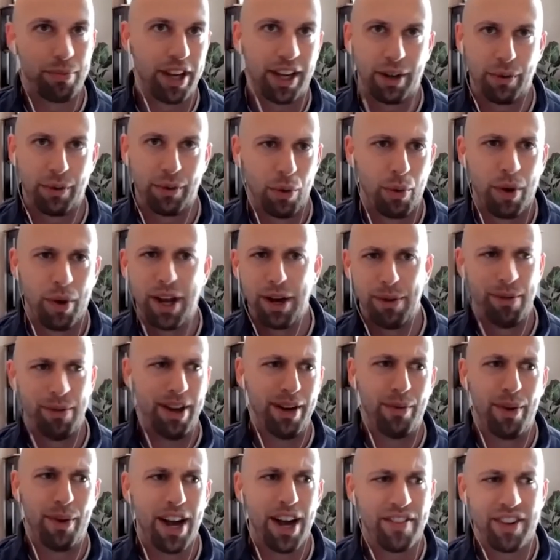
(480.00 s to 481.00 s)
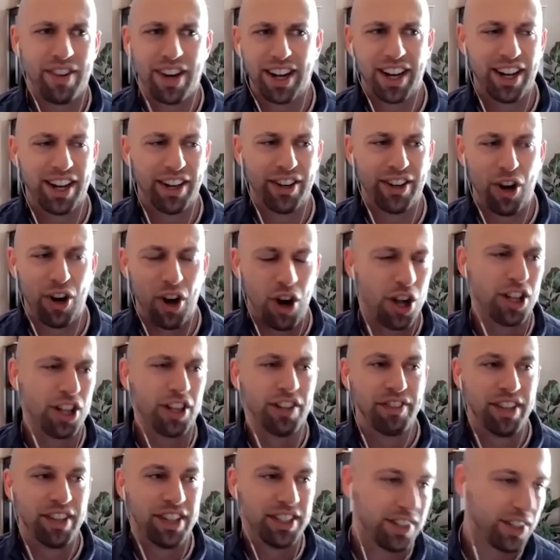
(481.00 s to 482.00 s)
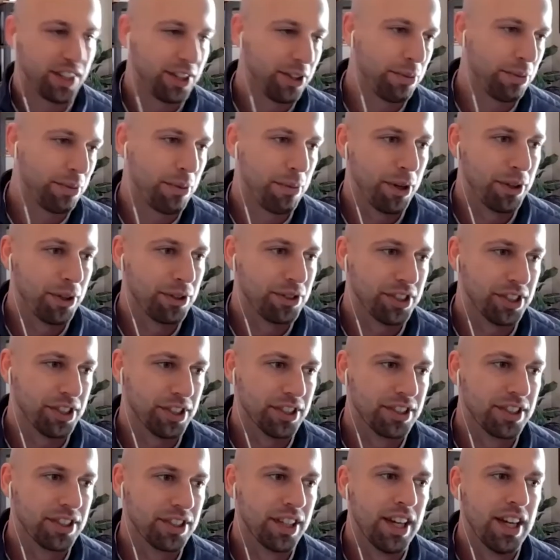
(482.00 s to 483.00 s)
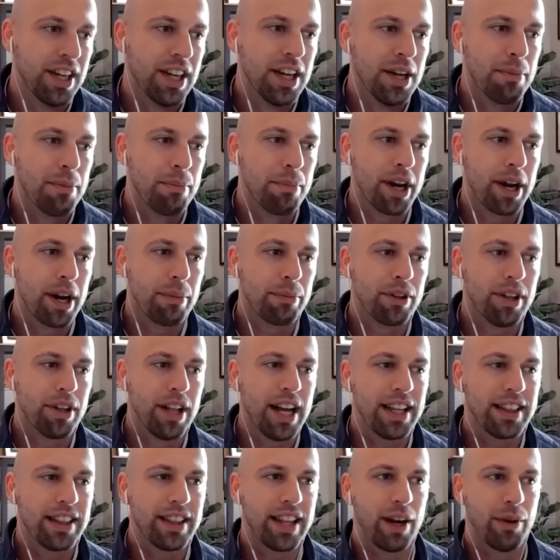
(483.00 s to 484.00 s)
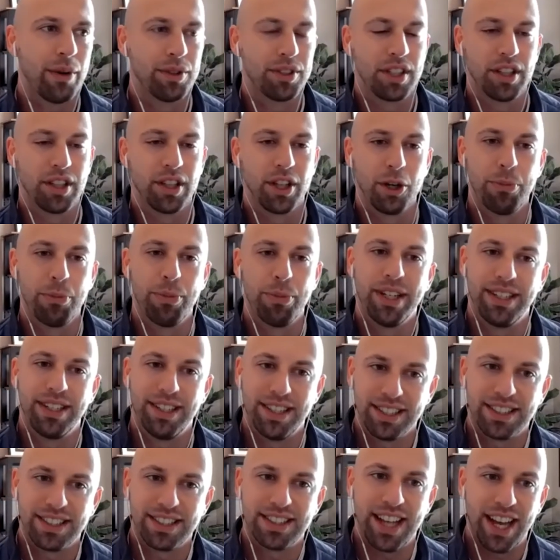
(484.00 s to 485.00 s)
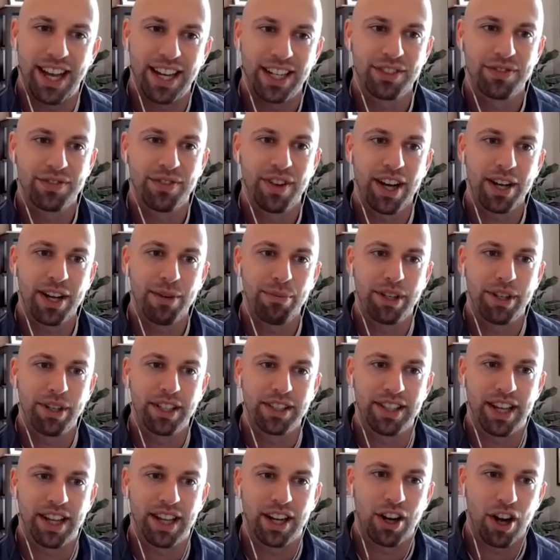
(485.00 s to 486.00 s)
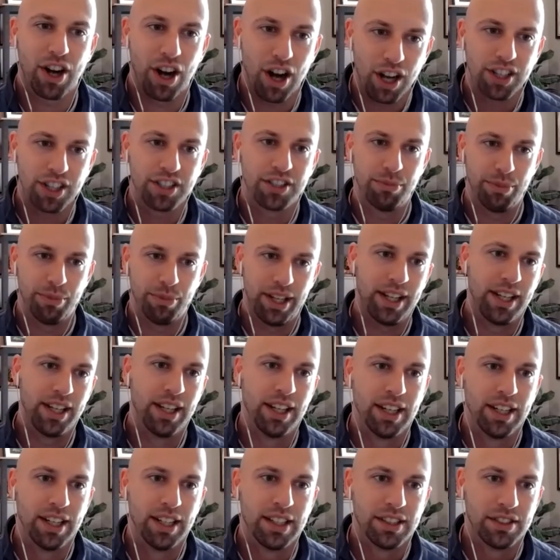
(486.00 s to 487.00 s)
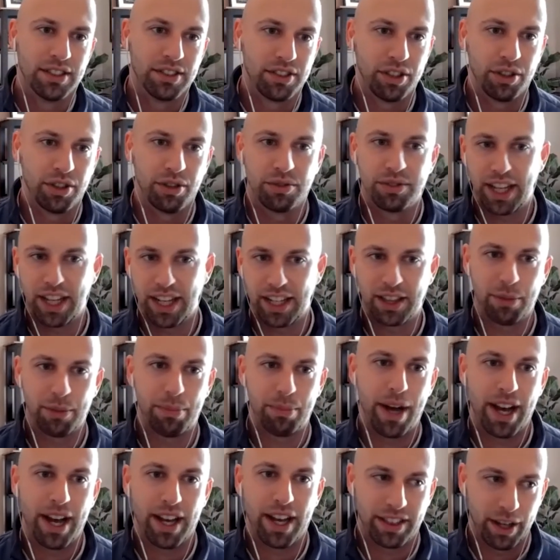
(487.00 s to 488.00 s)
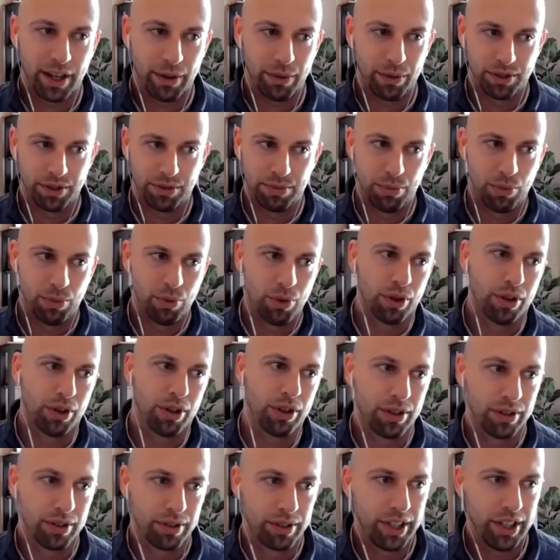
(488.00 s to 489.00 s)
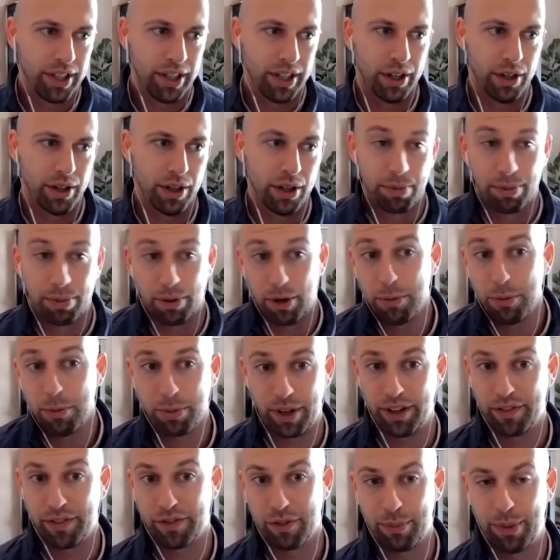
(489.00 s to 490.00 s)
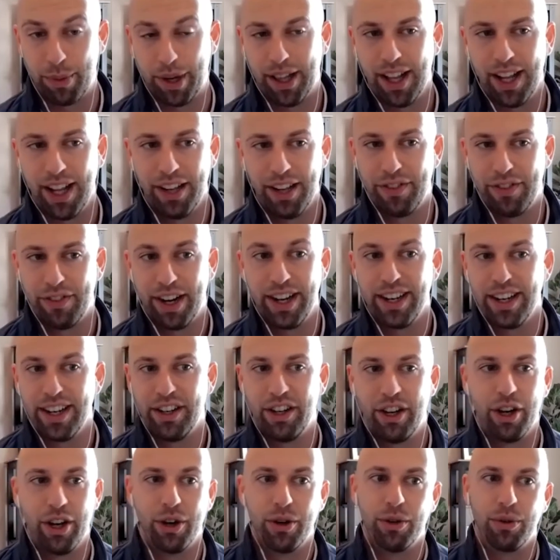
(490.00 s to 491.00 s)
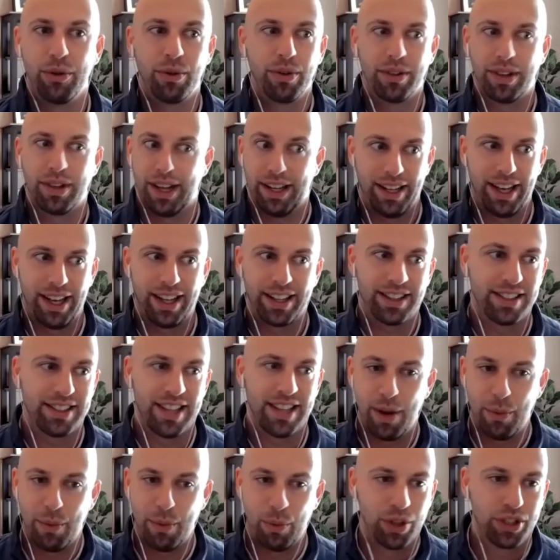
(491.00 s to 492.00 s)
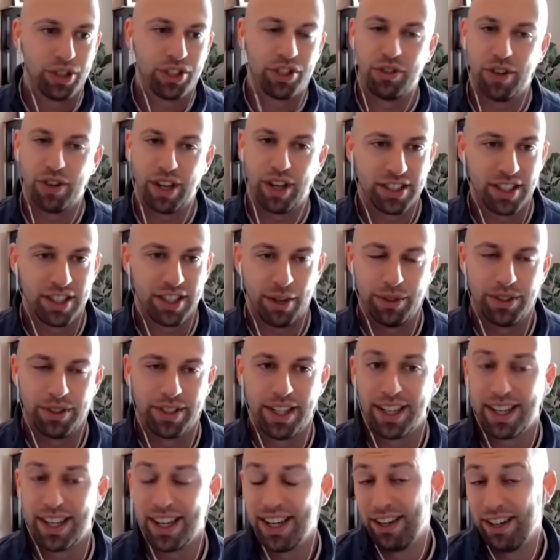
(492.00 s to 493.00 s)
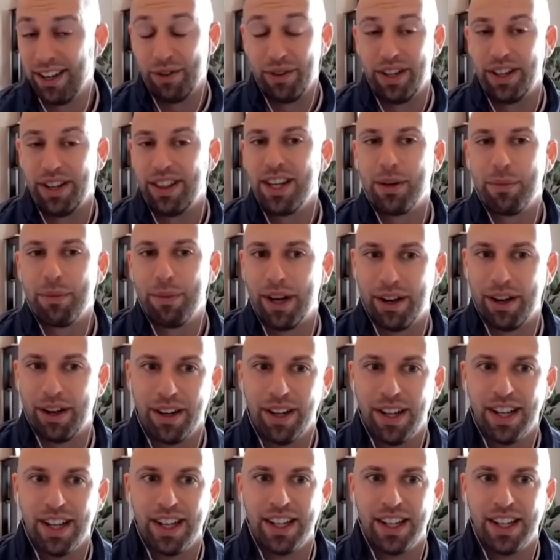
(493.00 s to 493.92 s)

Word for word: thinking, well, wait a minute, why haven't I gotten all of these other promotions? But I'm yeah. glad that I was a little bit dissatisfied because that caused me to take the path that was more you know appropriate for my life and i didn't know at the time which direction i would take i didn't know anything about